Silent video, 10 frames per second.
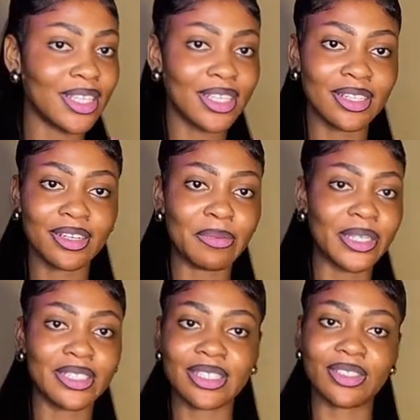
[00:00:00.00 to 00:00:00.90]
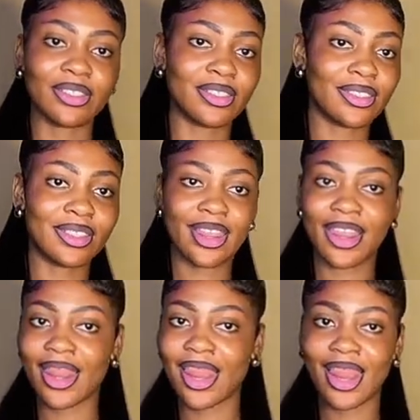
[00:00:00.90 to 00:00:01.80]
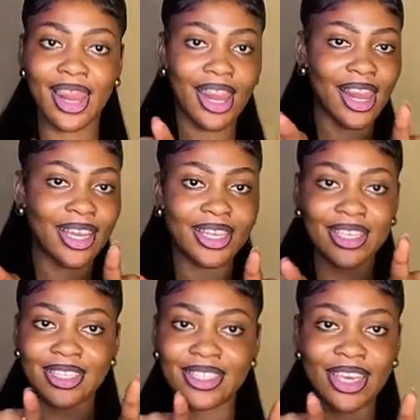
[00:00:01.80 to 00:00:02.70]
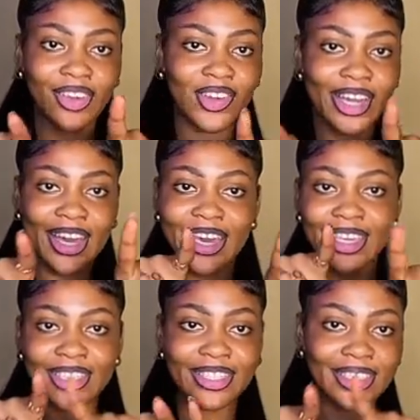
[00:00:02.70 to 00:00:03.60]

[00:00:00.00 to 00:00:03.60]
about this. Rate her over 10 and tell me in the